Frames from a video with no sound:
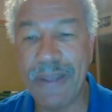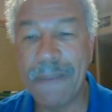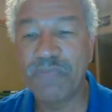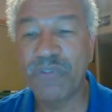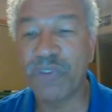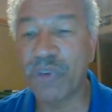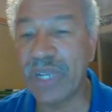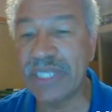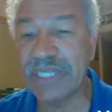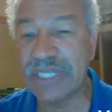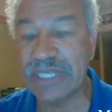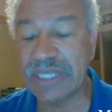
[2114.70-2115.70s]
For
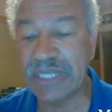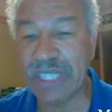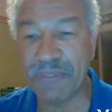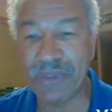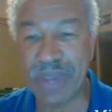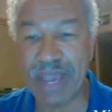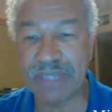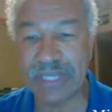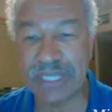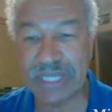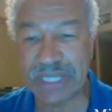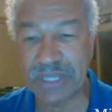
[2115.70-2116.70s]
instance, if you have a
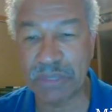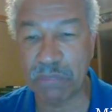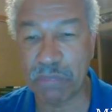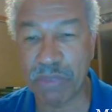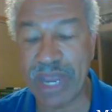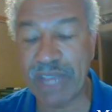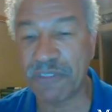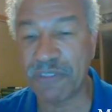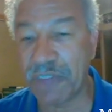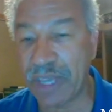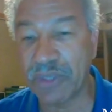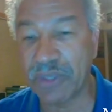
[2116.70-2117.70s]
system brake
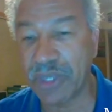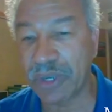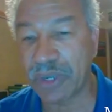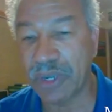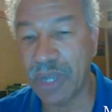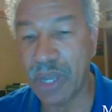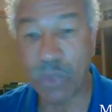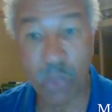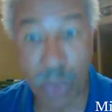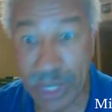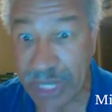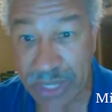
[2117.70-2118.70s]
failure,
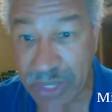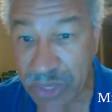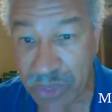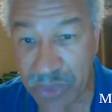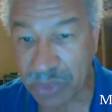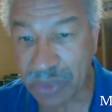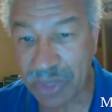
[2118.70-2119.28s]
what do you do?